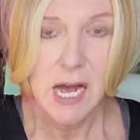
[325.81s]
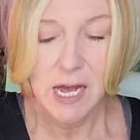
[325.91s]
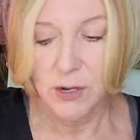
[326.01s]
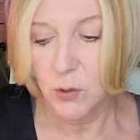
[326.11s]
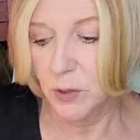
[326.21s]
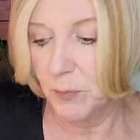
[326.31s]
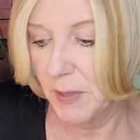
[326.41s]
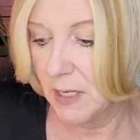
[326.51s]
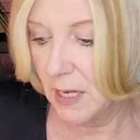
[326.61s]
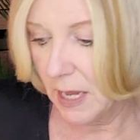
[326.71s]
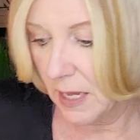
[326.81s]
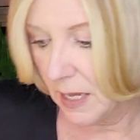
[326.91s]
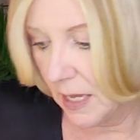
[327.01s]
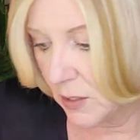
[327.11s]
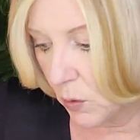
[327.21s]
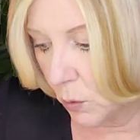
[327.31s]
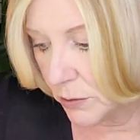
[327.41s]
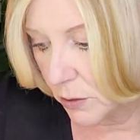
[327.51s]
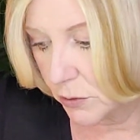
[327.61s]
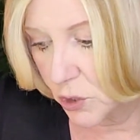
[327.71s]
Uh, could be uh, an
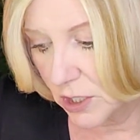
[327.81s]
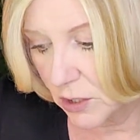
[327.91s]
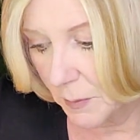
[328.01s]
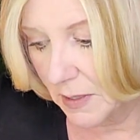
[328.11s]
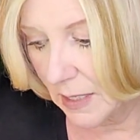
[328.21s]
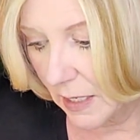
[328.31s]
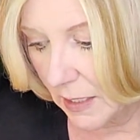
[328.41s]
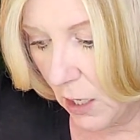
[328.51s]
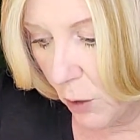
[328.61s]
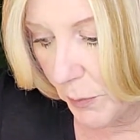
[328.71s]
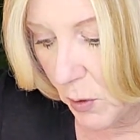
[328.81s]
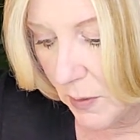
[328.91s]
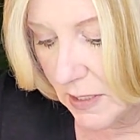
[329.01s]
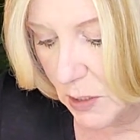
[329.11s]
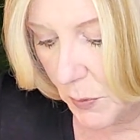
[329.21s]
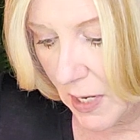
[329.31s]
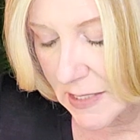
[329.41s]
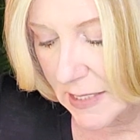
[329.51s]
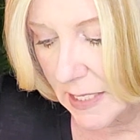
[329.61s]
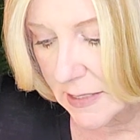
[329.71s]
older gentleman that could help you in this
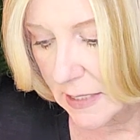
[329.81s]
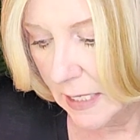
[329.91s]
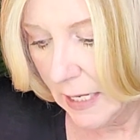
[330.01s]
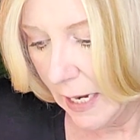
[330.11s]
process.